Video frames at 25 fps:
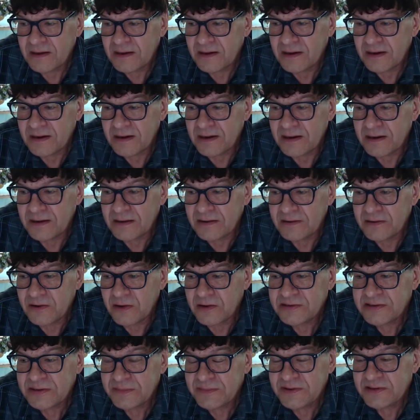Uh, it
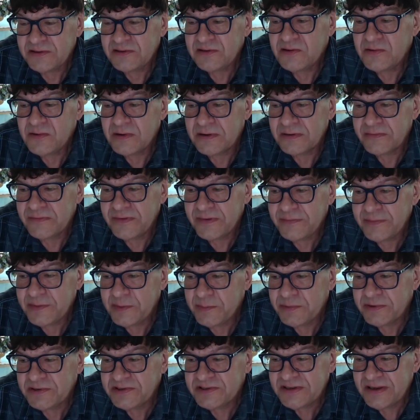goes up to two hundred fifty
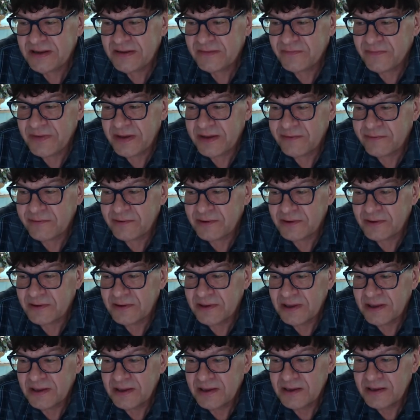percent
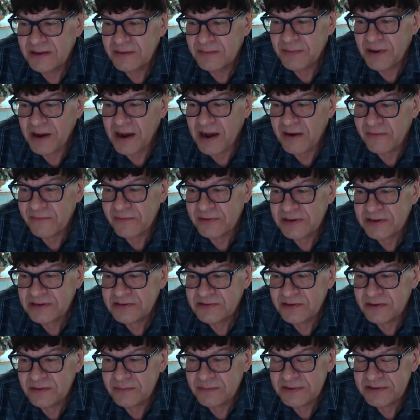federal poverty.
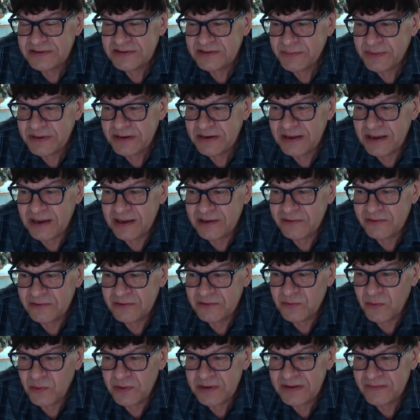So it must have been one
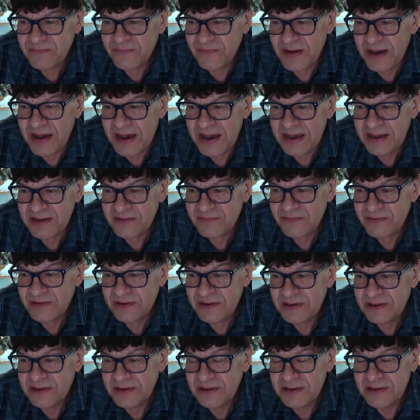hundred twenty-five.
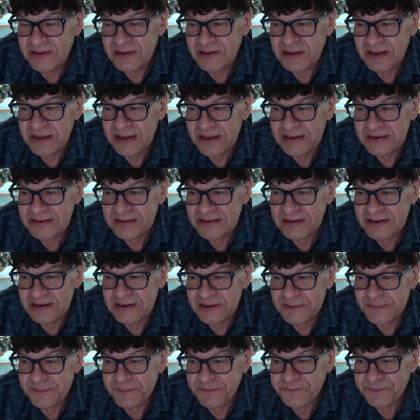And
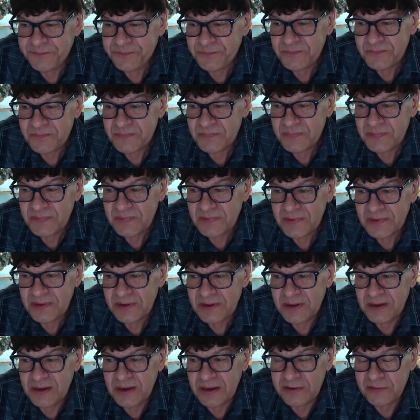um,
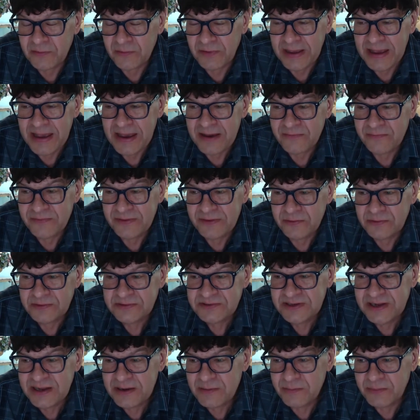I don't have
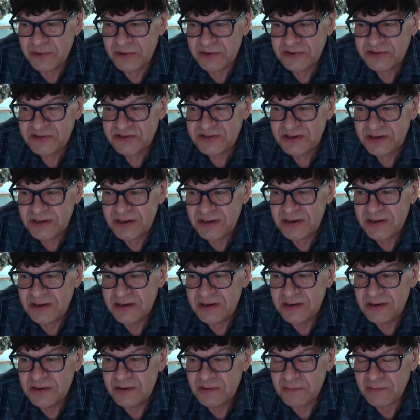those numbers
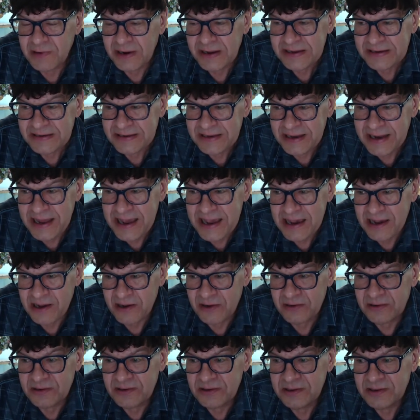right
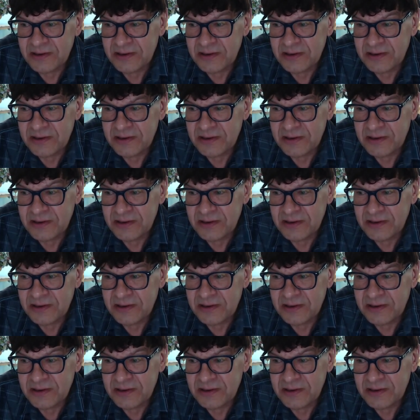now.